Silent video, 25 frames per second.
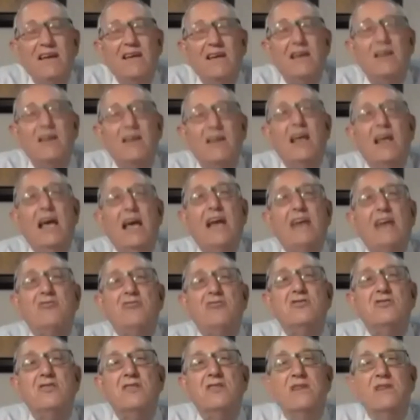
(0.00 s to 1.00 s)
can
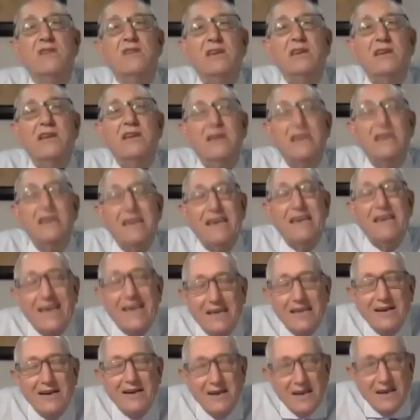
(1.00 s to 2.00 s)
actually kick
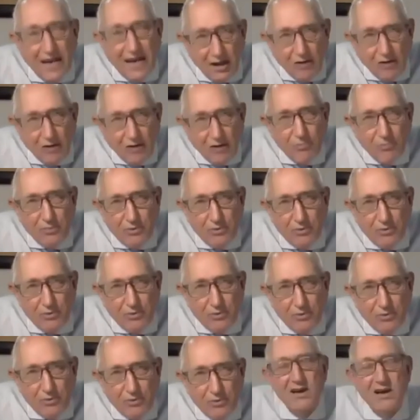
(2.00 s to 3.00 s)
in and help you,
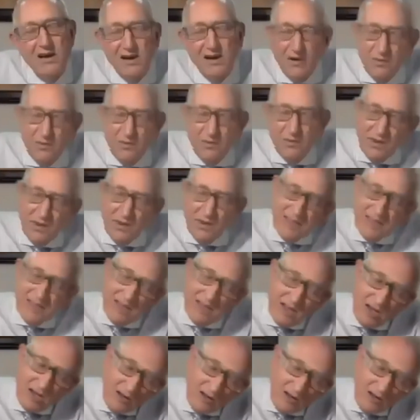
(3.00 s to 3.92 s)
well, then